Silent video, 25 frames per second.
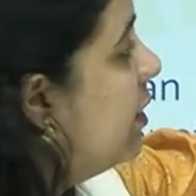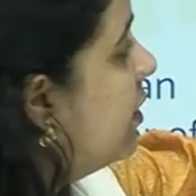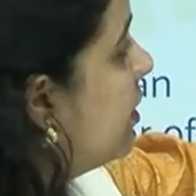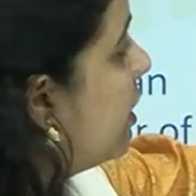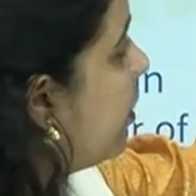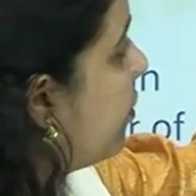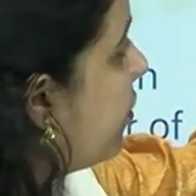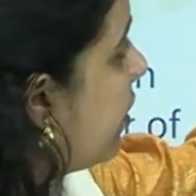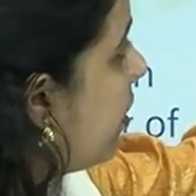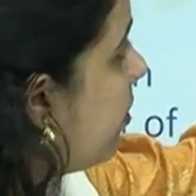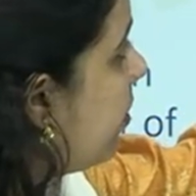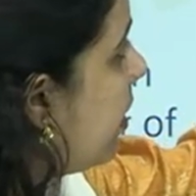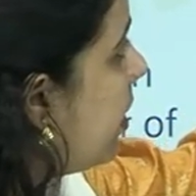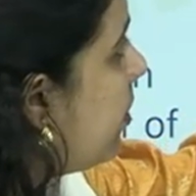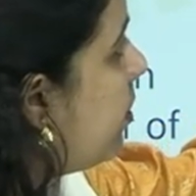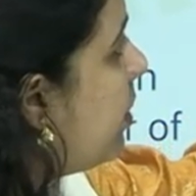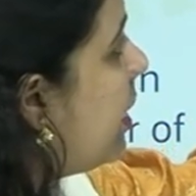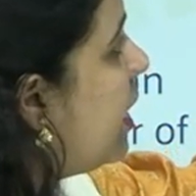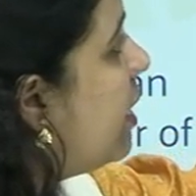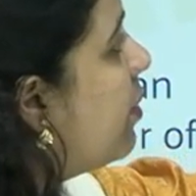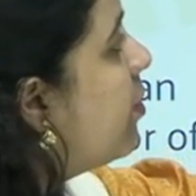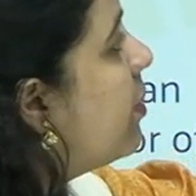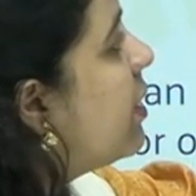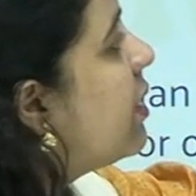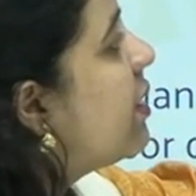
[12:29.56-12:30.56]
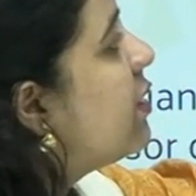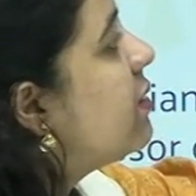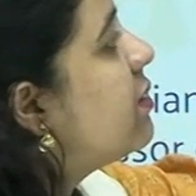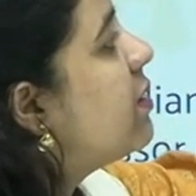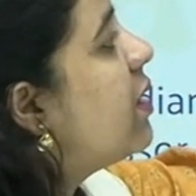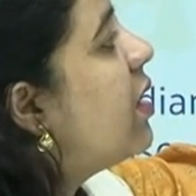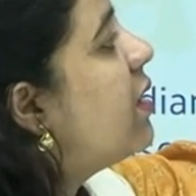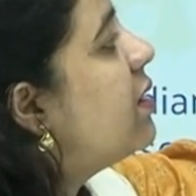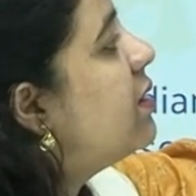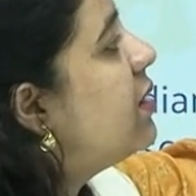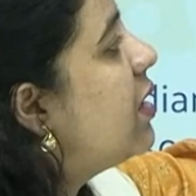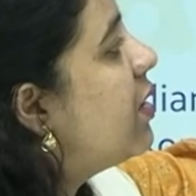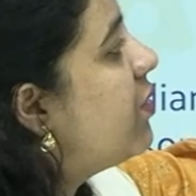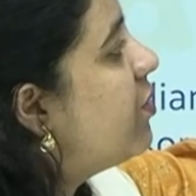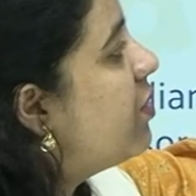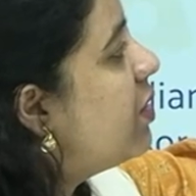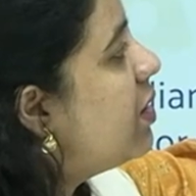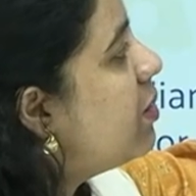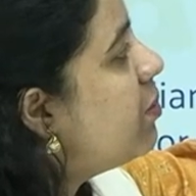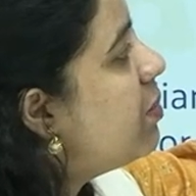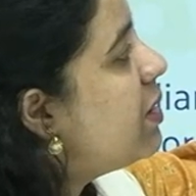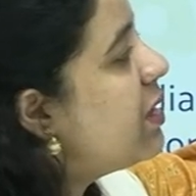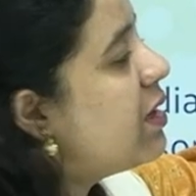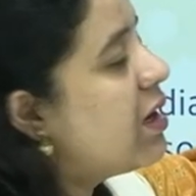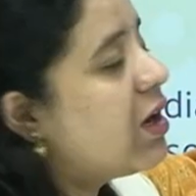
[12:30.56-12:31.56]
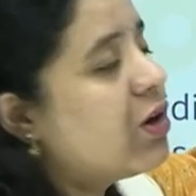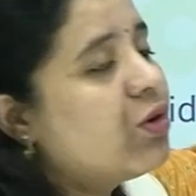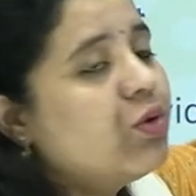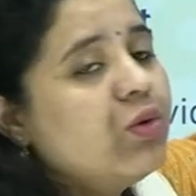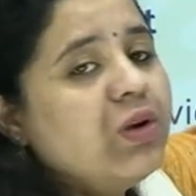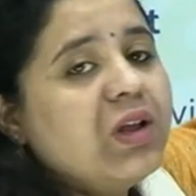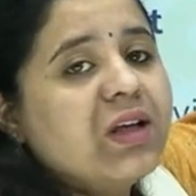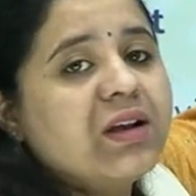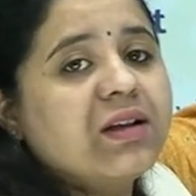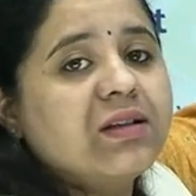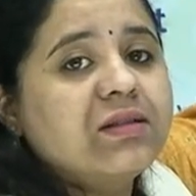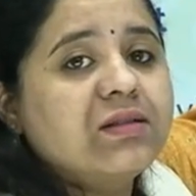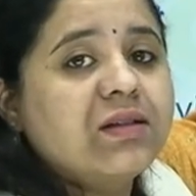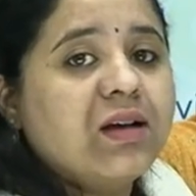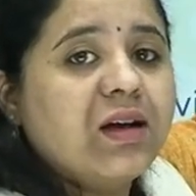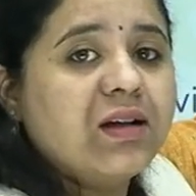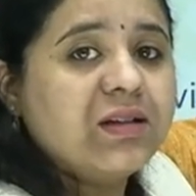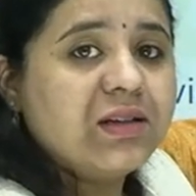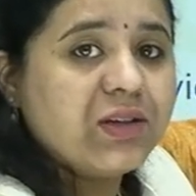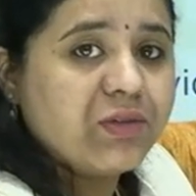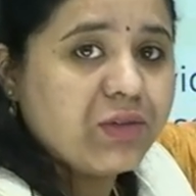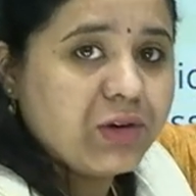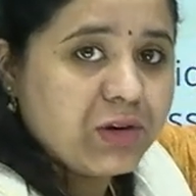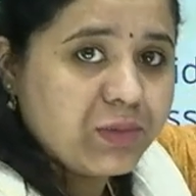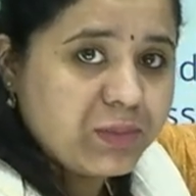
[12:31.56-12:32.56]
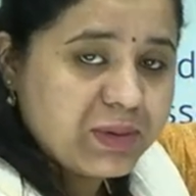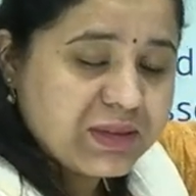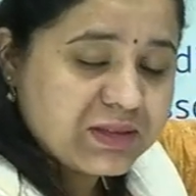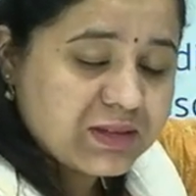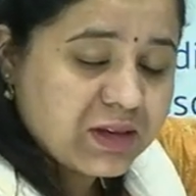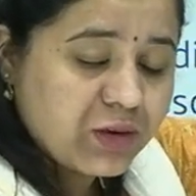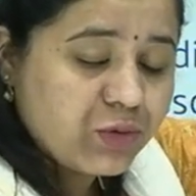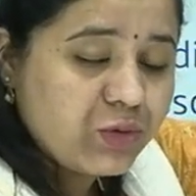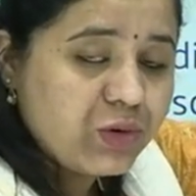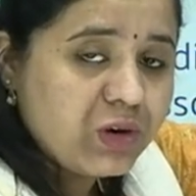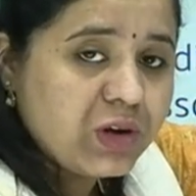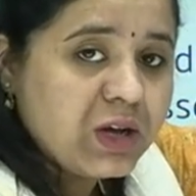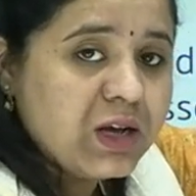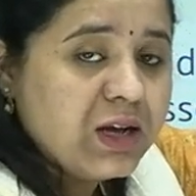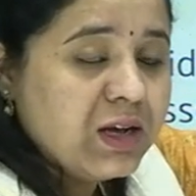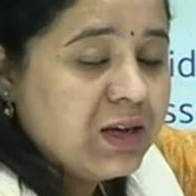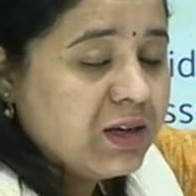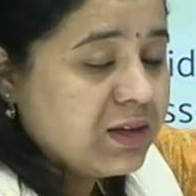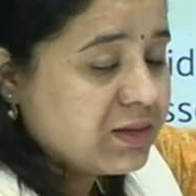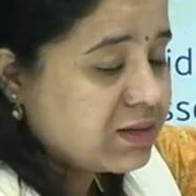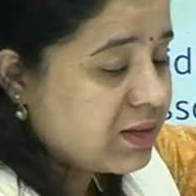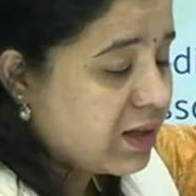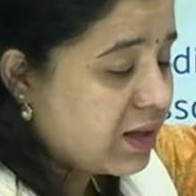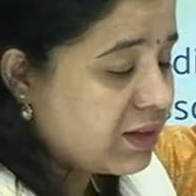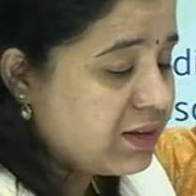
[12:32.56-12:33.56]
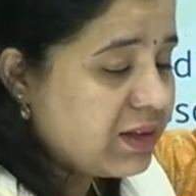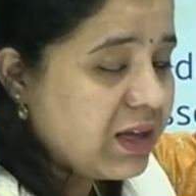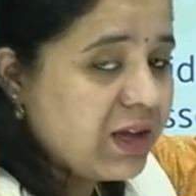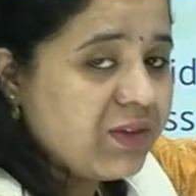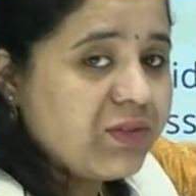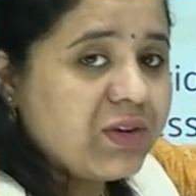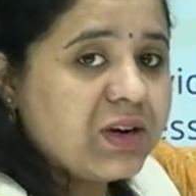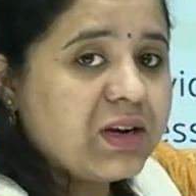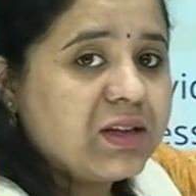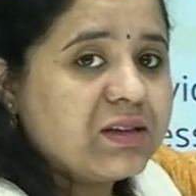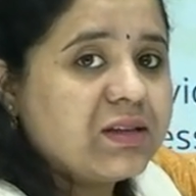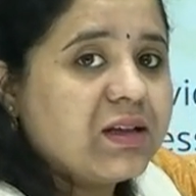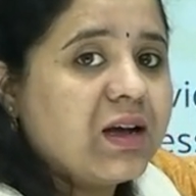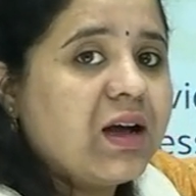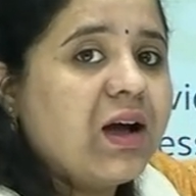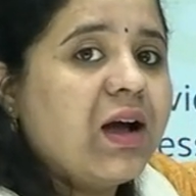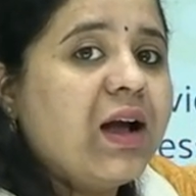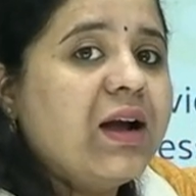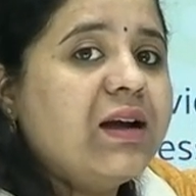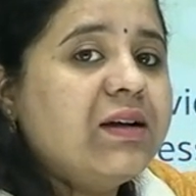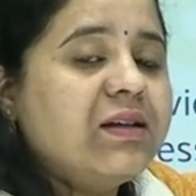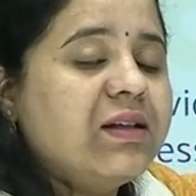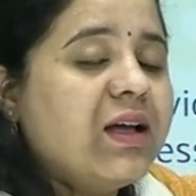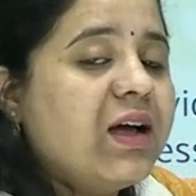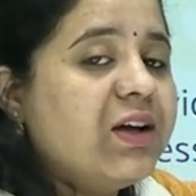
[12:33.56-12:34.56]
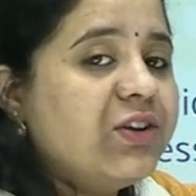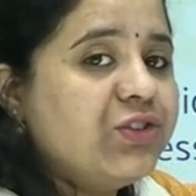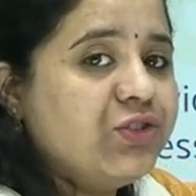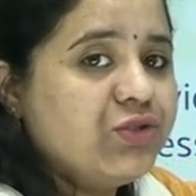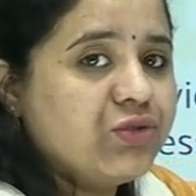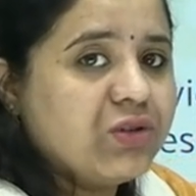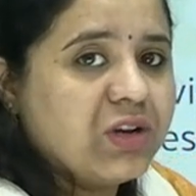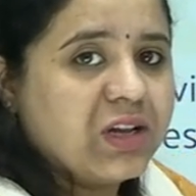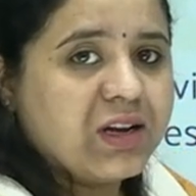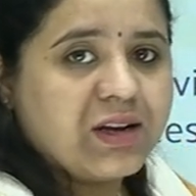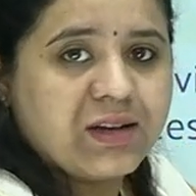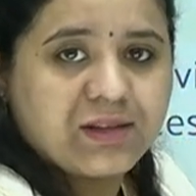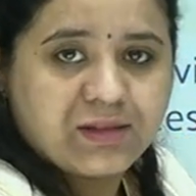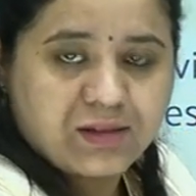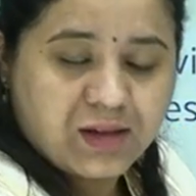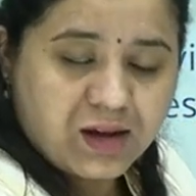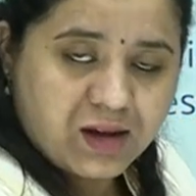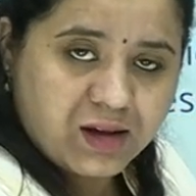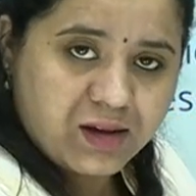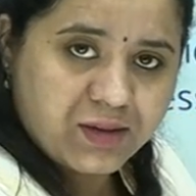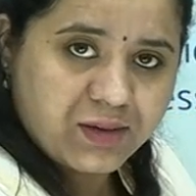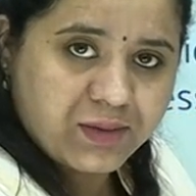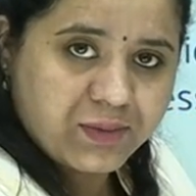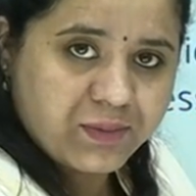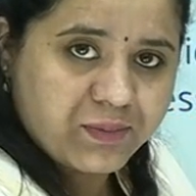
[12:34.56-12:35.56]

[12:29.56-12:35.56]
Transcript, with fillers: there will be Bhima Ratha, there will be Nakula Ratha, there will be Sahadeva Ratha and the Arjuna Ratha.